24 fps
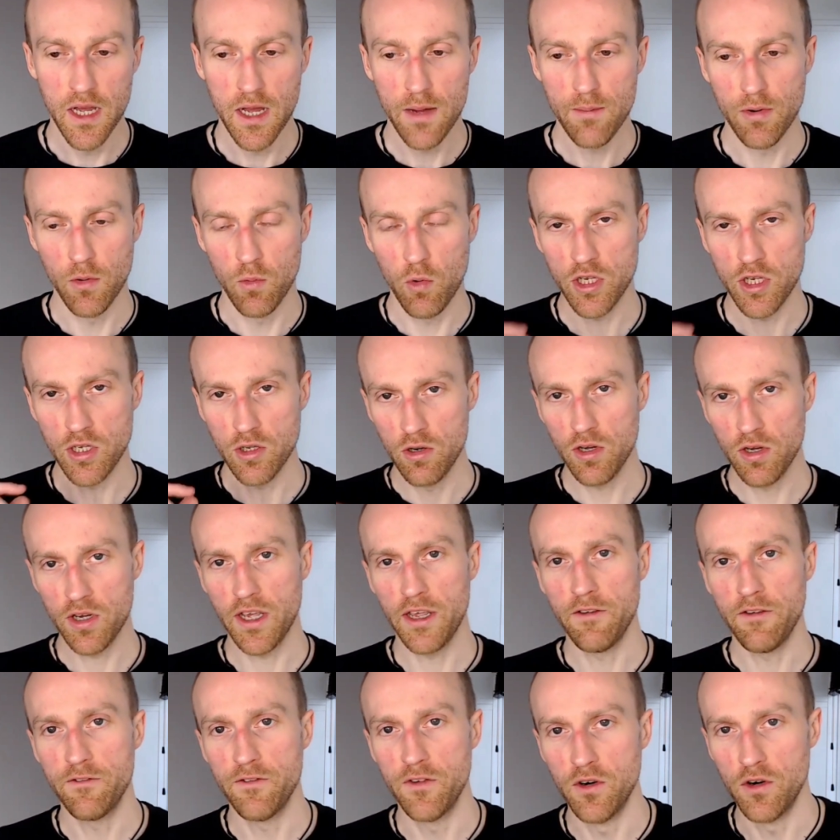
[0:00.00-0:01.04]
But what you're
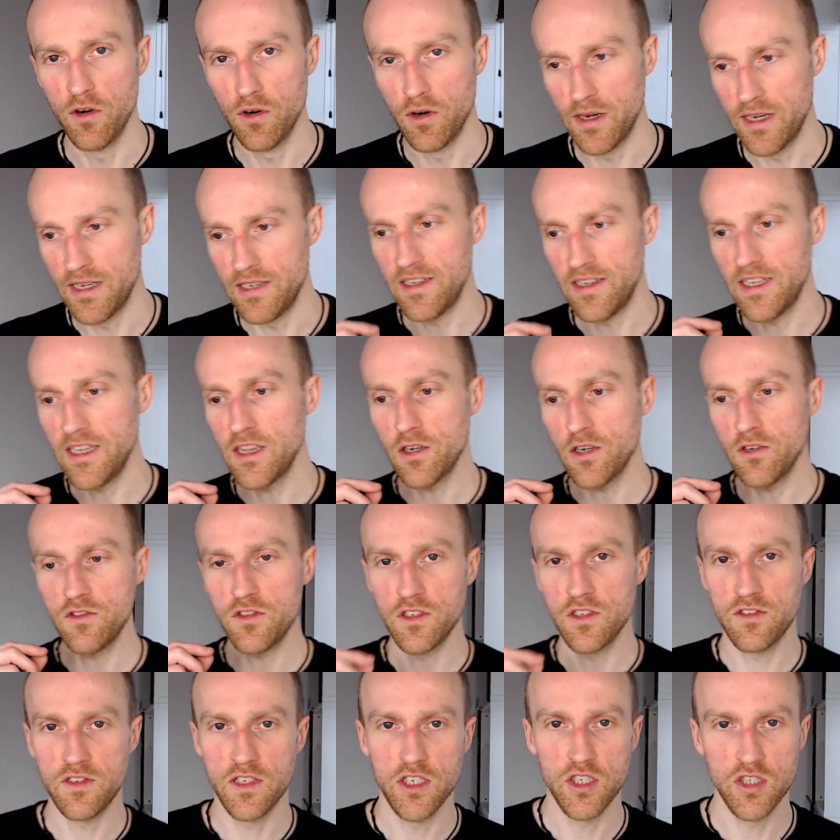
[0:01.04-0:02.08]
looking for is, in those
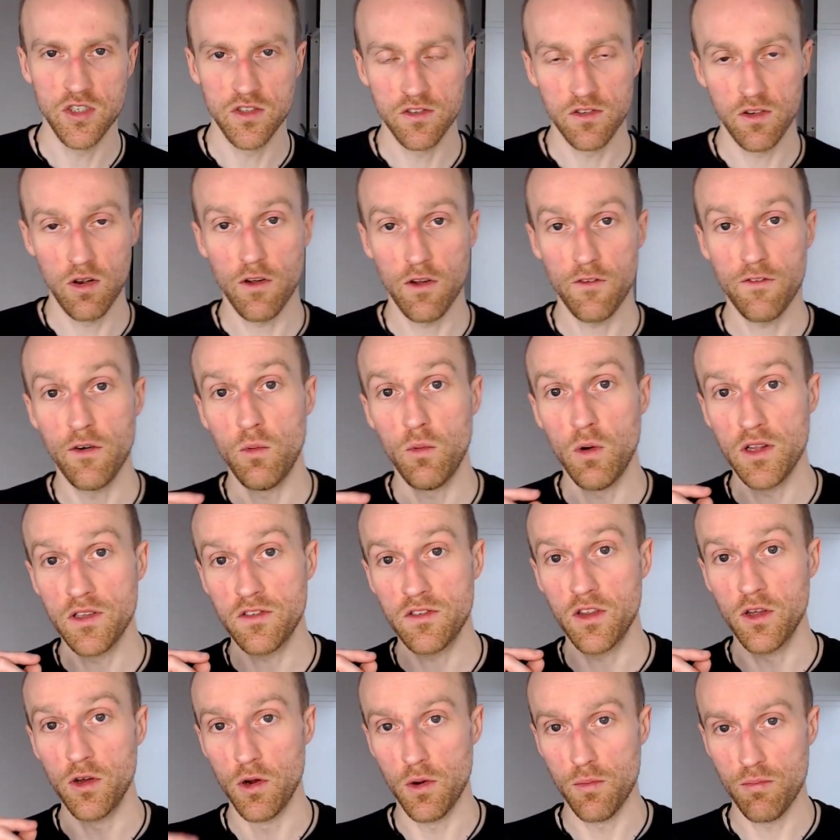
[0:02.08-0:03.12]
decisions, look for ones
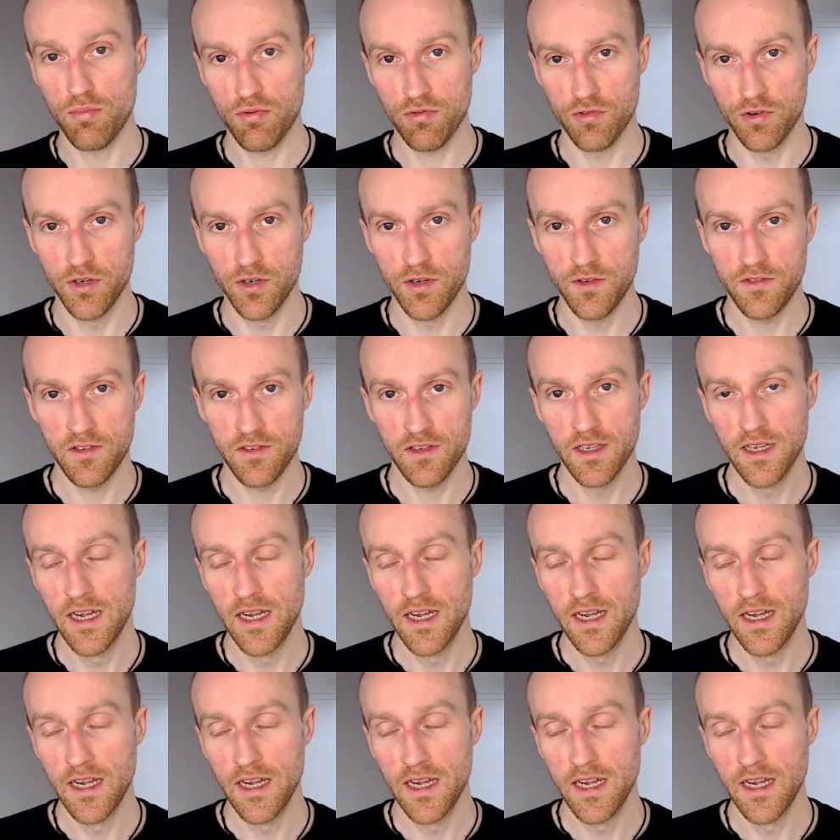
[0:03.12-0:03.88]
that are approved,